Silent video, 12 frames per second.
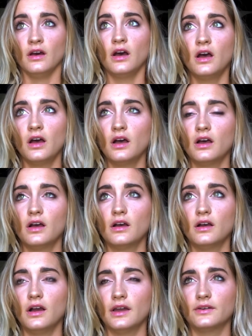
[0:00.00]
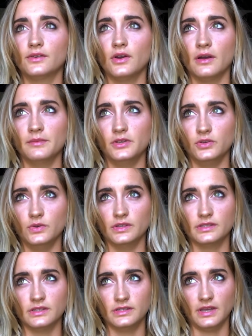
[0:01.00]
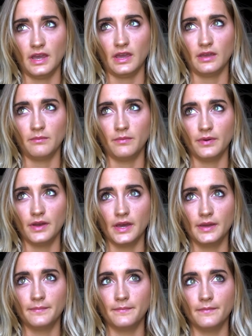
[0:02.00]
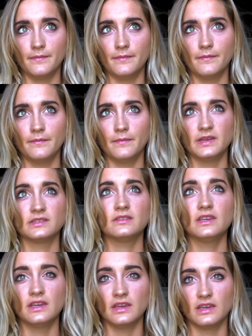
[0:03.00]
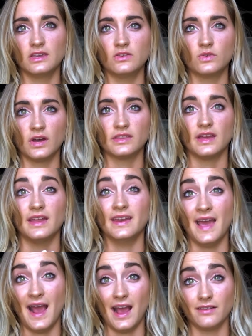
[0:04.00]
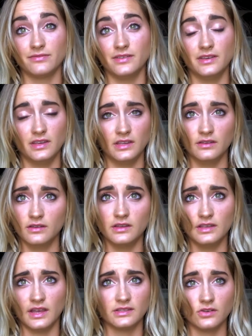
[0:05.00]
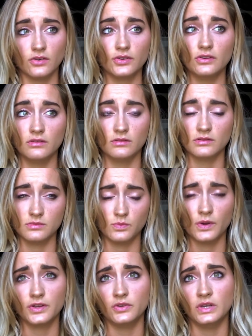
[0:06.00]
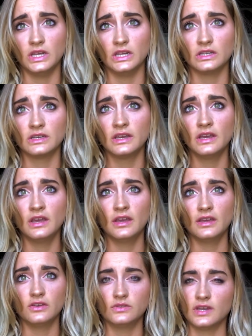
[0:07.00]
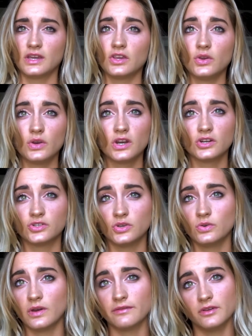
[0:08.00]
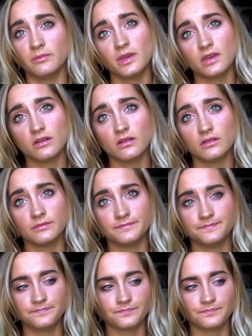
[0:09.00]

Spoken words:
I don't know how many units a day, but basically you cut that in half, and that's all is what you need. You take a unit or two every meal,